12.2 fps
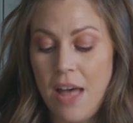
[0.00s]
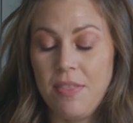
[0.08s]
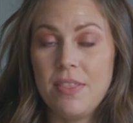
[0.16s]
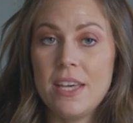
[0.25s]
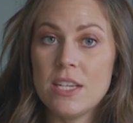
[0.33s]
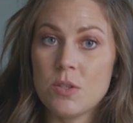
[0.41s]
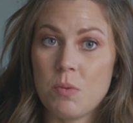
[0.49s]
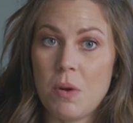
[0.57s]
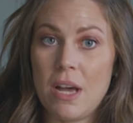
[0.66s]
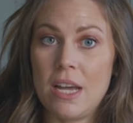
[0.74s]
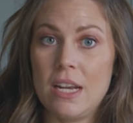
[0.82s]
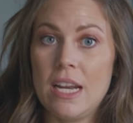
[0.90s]
And this
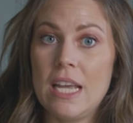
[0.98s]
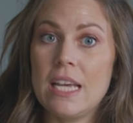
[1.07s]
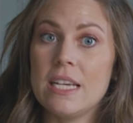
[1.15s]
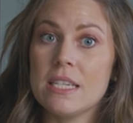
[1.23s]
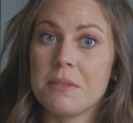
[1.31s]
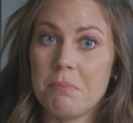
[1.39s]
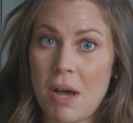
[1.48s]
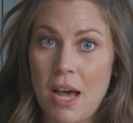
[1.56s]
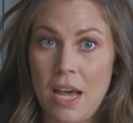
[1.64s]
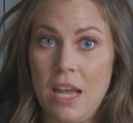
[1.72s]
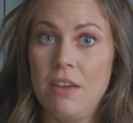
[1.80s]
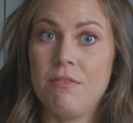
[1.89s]
one is
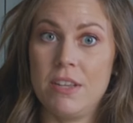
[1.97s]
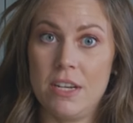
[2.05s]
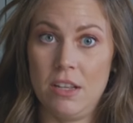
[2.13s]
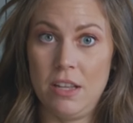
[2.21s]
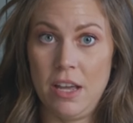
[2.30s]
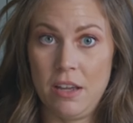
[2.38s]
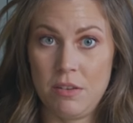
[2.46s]
my vanilla